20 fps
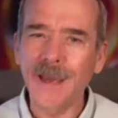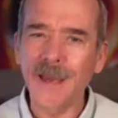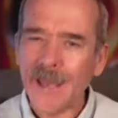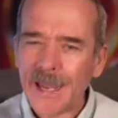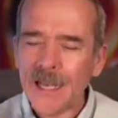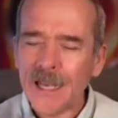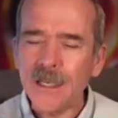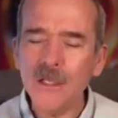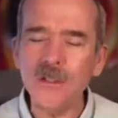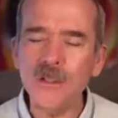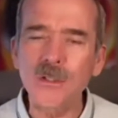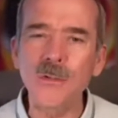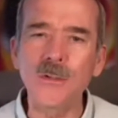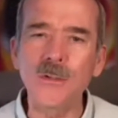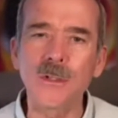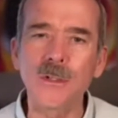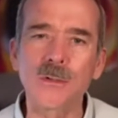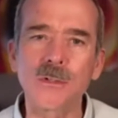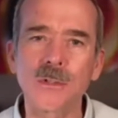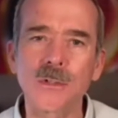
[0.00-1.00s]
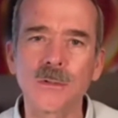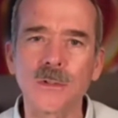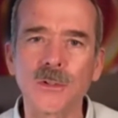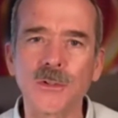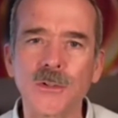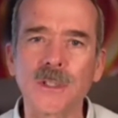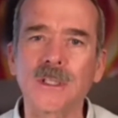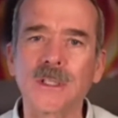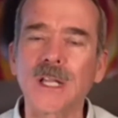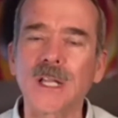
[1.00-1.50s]
82 years
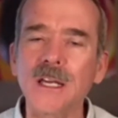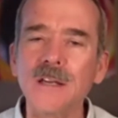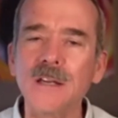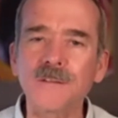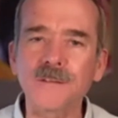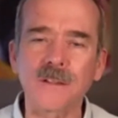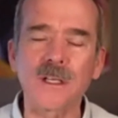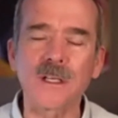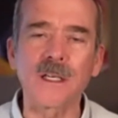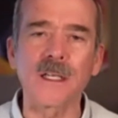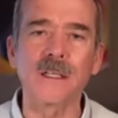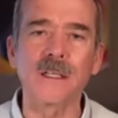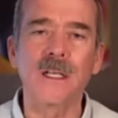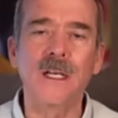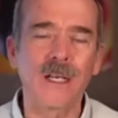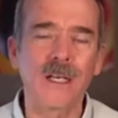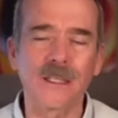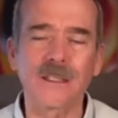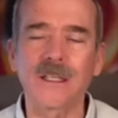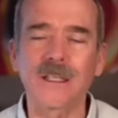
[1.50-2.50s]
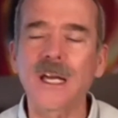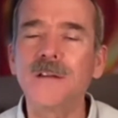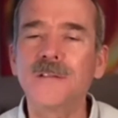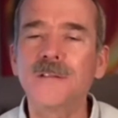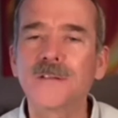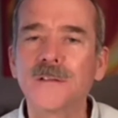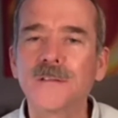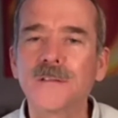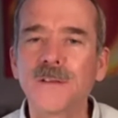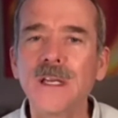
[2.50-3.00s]
old, a life
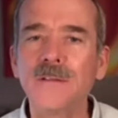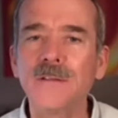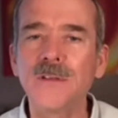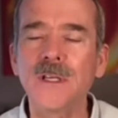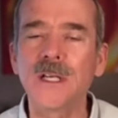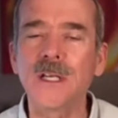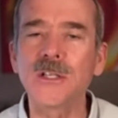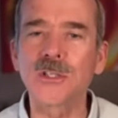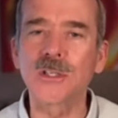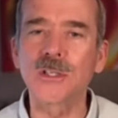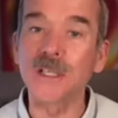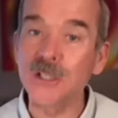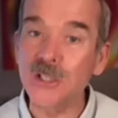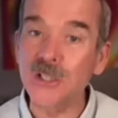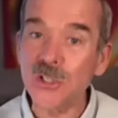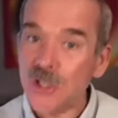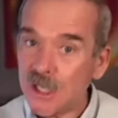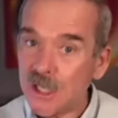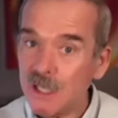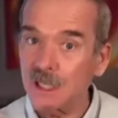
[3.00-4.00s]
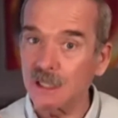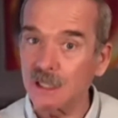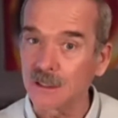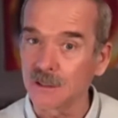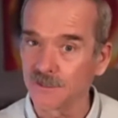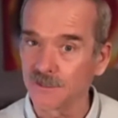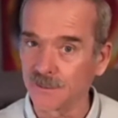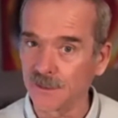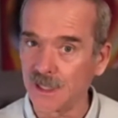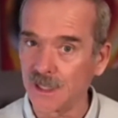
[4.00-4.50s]
of aviation, and she got
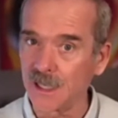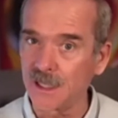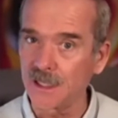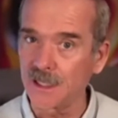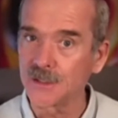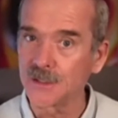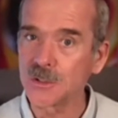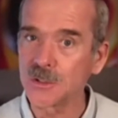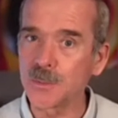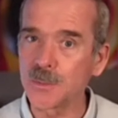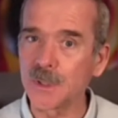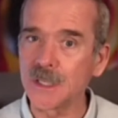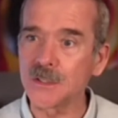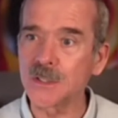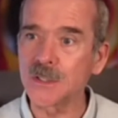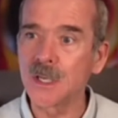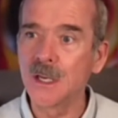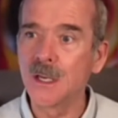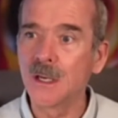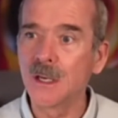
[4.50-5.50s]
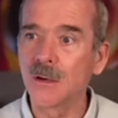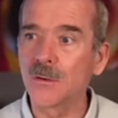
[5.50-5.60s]
to fly in space.